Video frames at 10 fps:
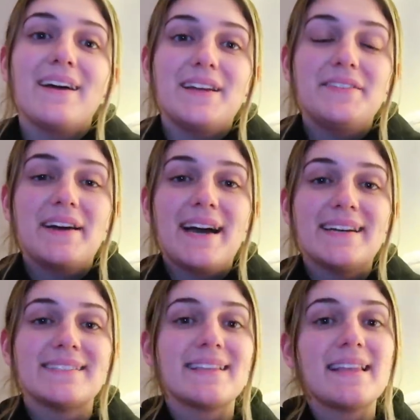All right, you
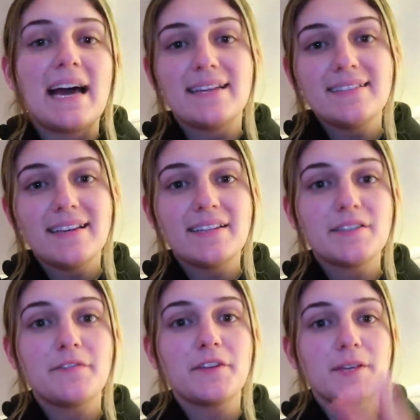guys, that is
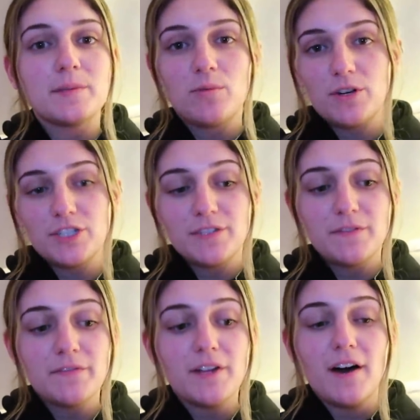it for this portion
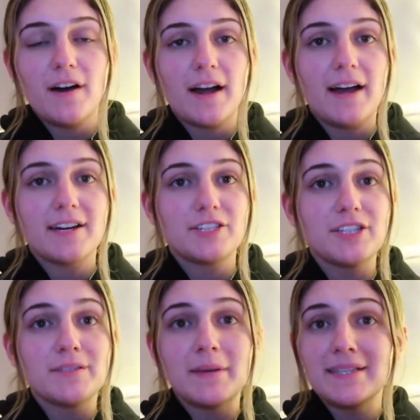of the vlog. I actually
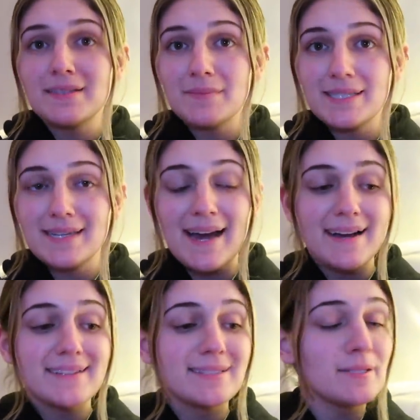just made some
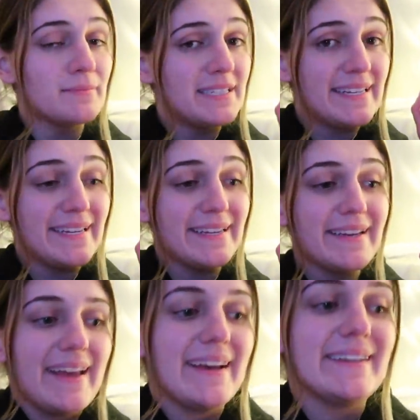snacks, some
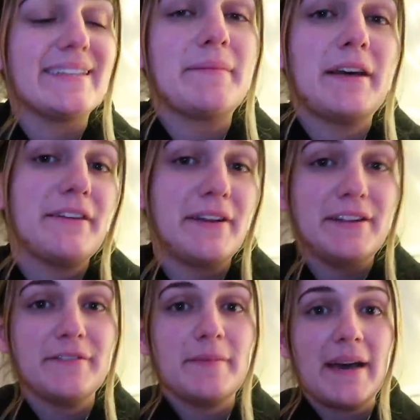tea, and I'm getting
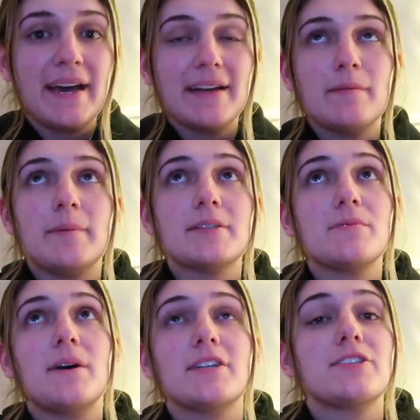ready for bed. I'm about
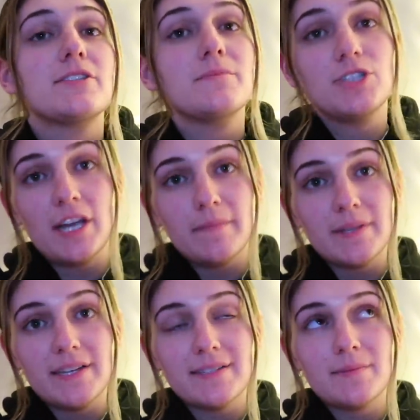to watch some
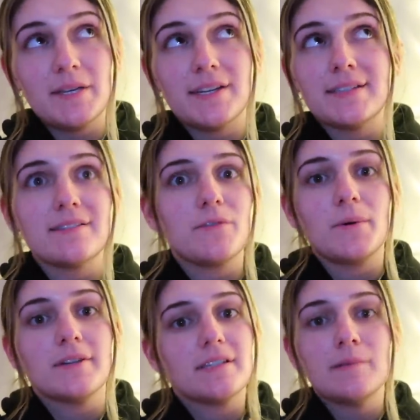Shameless because, of
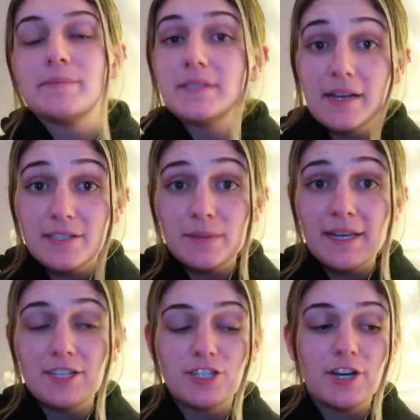course, I'm obsessed with that